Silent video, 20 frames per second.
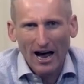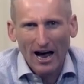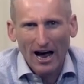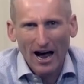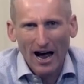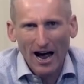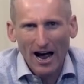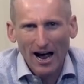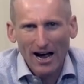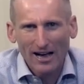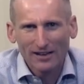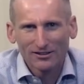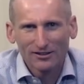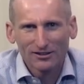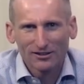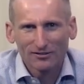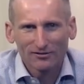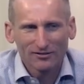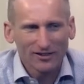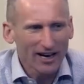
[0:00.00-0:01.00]

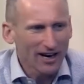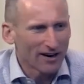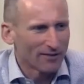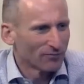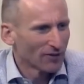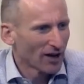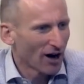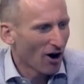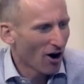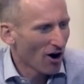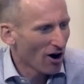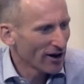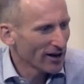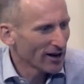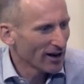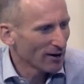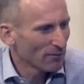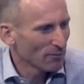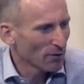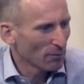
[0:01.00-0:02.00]
And yeah, I
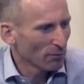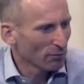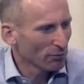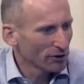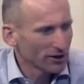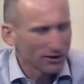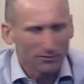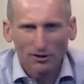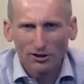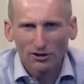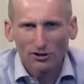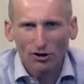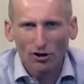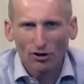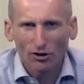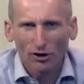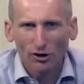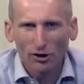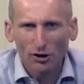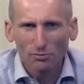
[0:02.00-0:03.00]
am pretty much
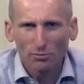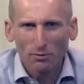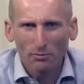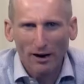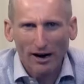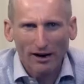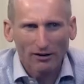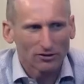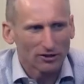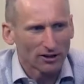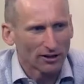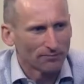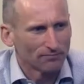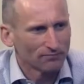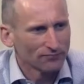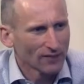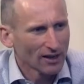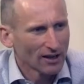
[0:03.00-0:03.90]
cock-a-hoop about it.